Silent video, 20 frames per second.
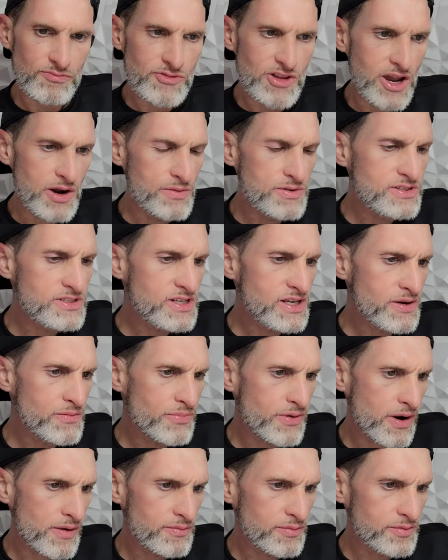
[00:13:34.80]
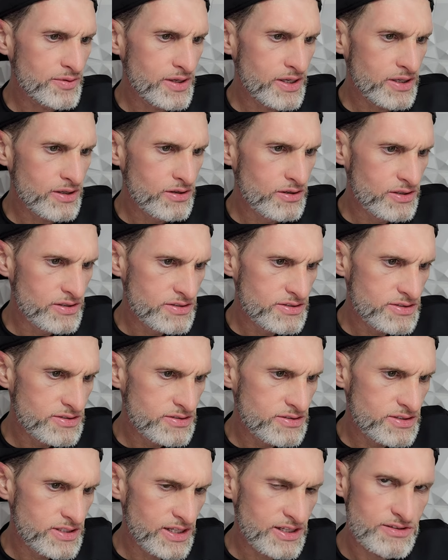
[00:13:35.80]
I would say probably a good
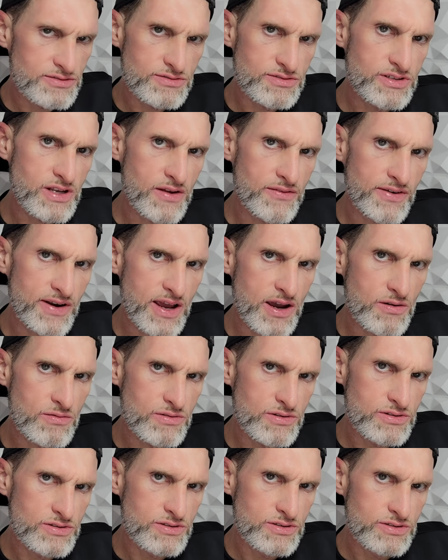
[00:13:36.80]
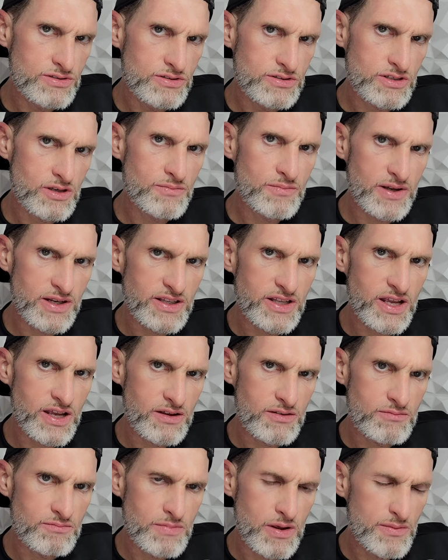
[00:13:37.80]
six or seven hours, something like
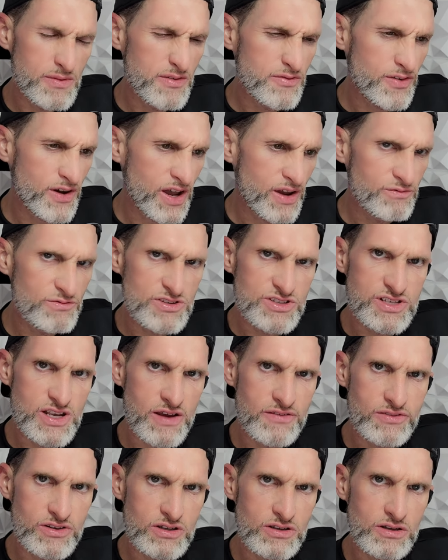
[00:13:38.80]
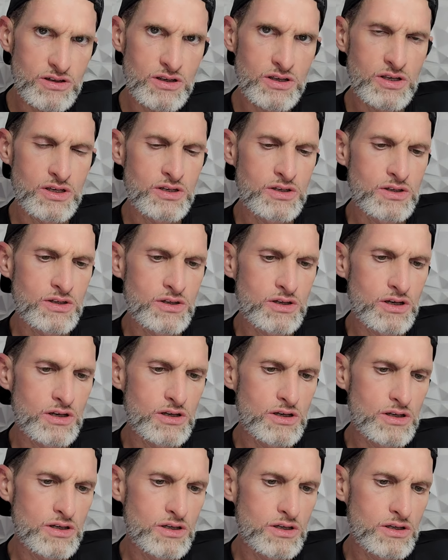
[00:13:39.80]
that, maybe five to seven
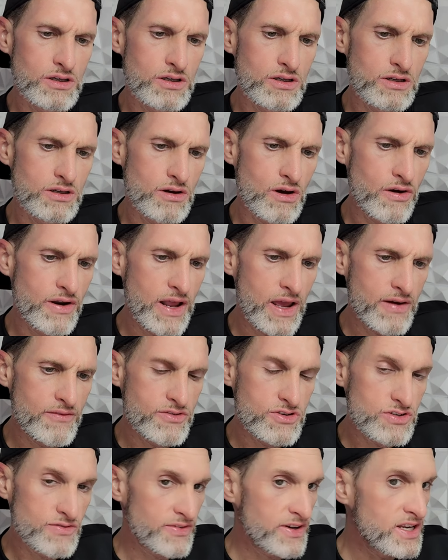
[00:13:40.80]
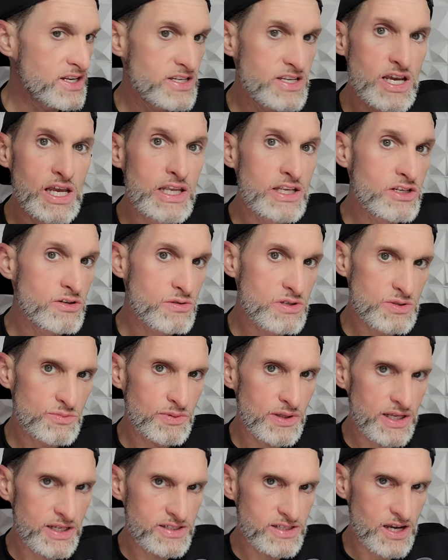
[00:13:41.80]
uh, on average of continuous
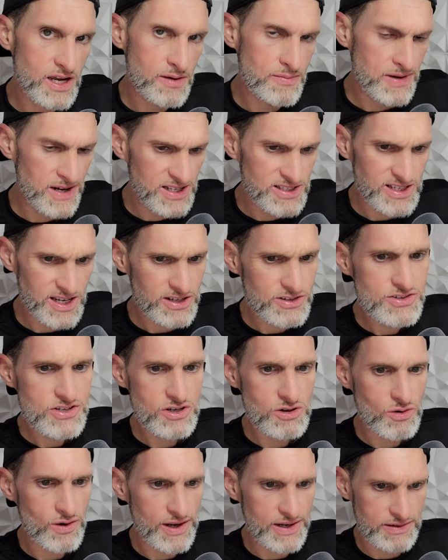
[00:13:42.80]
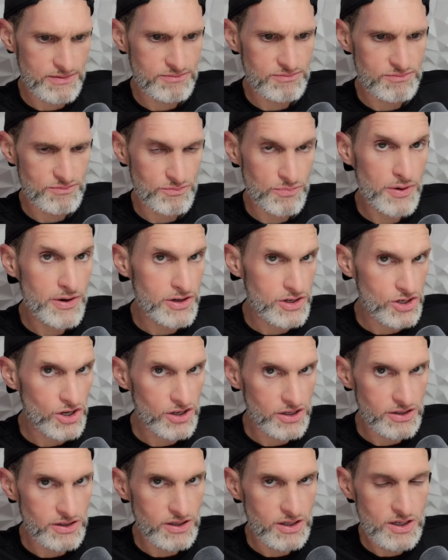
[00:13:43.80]
playtime, and that's actually quite pretty
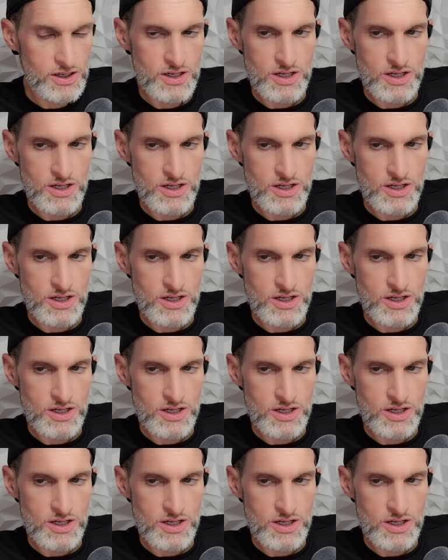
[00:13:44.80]
good